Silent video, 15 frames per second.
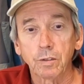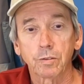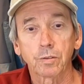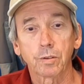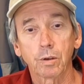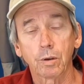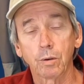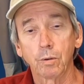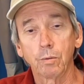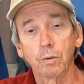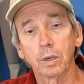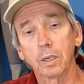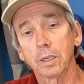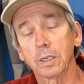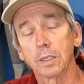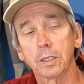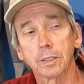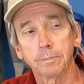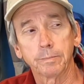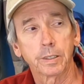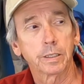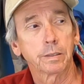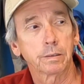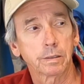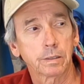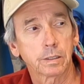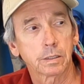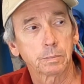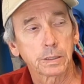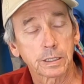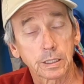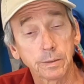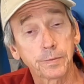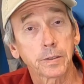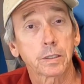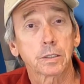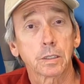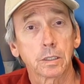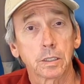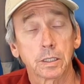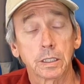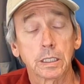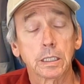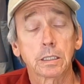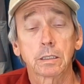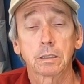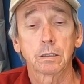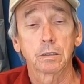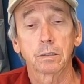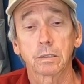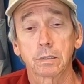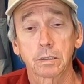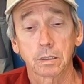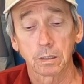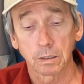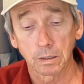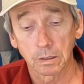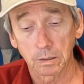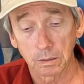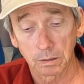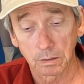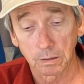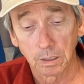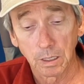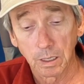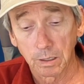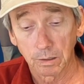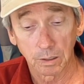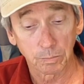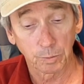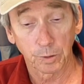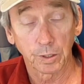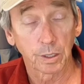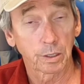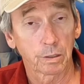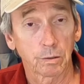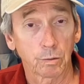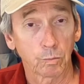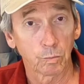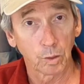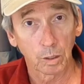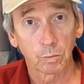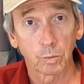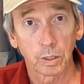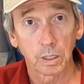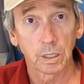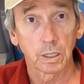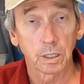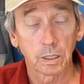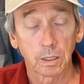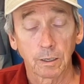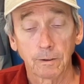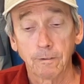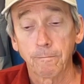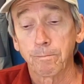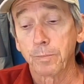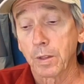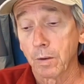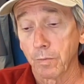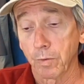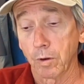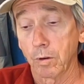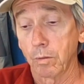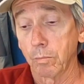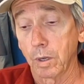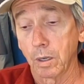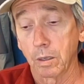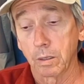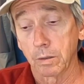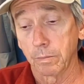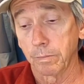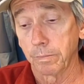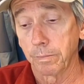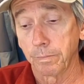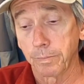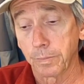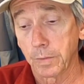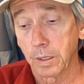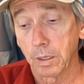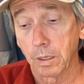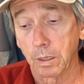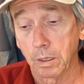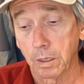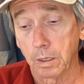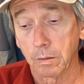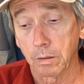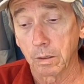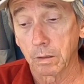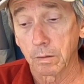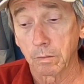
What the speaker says: So the specifics on this, just this particular run we did from the